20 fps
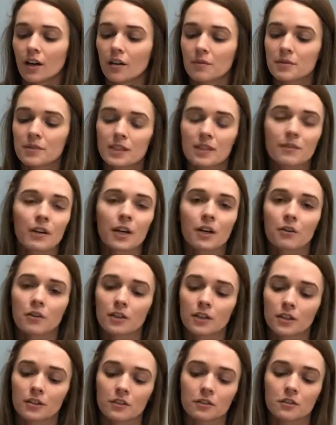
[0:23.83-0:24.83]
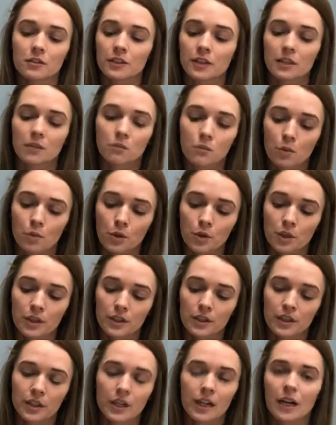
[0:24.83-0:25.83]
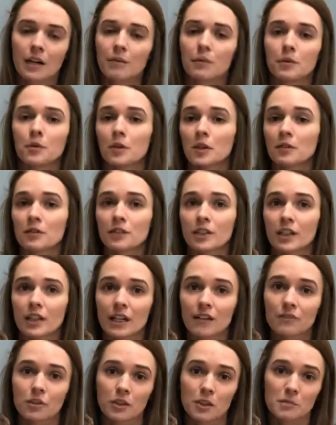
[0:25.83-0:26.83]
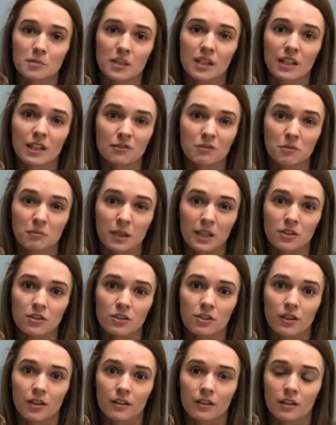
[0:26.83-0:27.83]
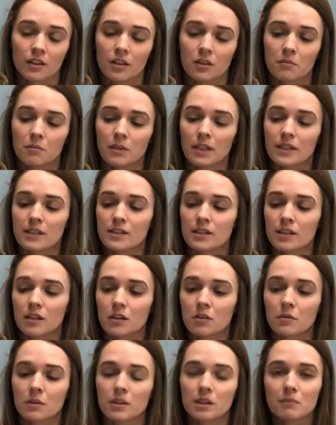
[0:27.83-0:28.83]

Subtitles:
somehow or another, or get worn, or even not have your updated information on them. And so with a